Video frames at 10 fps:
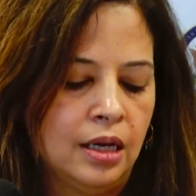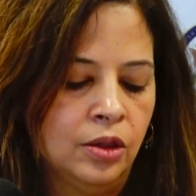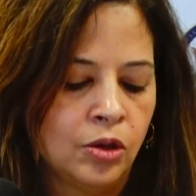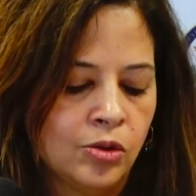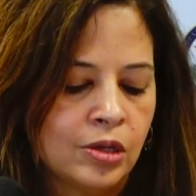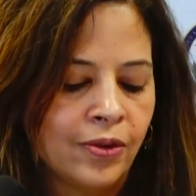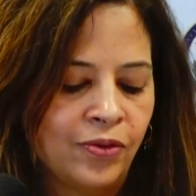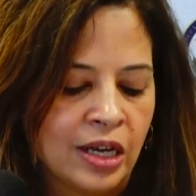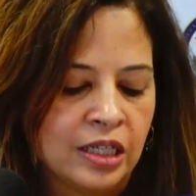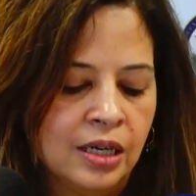those
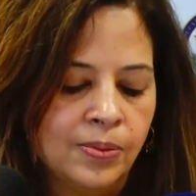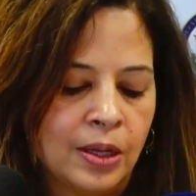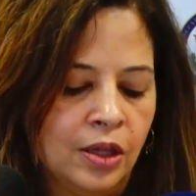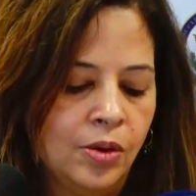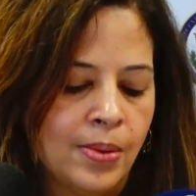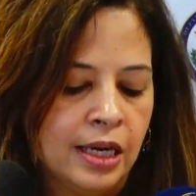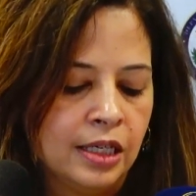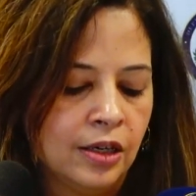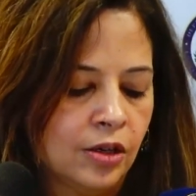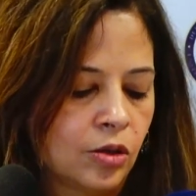affected by the
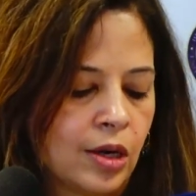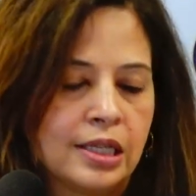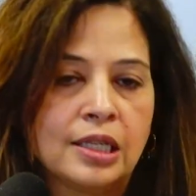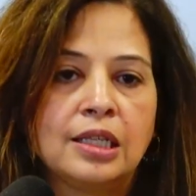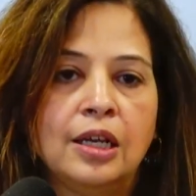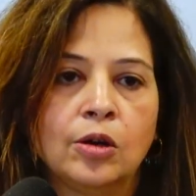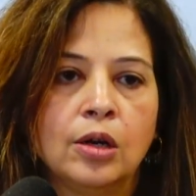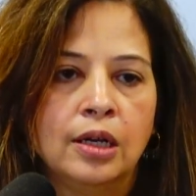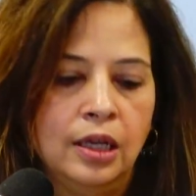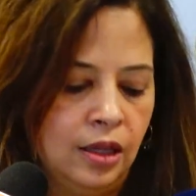humanitarian crisis here
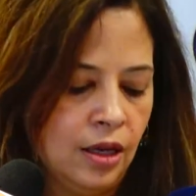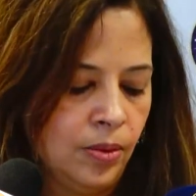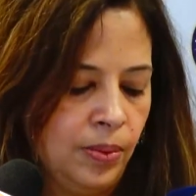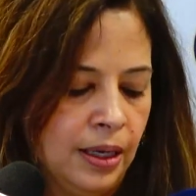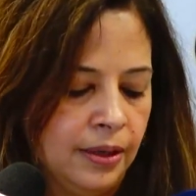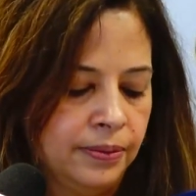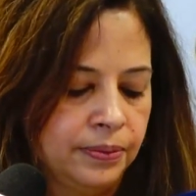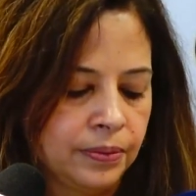in Ethiopia.